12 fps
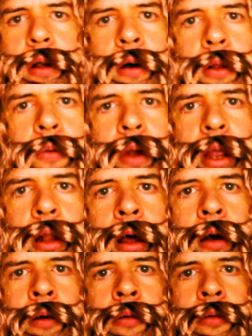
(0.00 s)
all the way
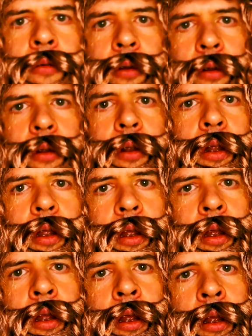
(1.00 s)
along
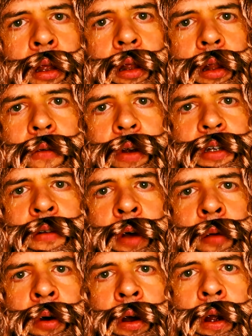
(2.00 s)
the rest of
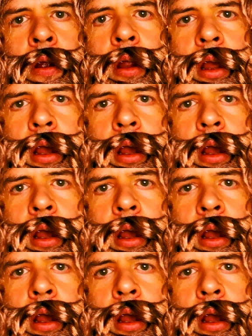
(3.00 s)
my bar,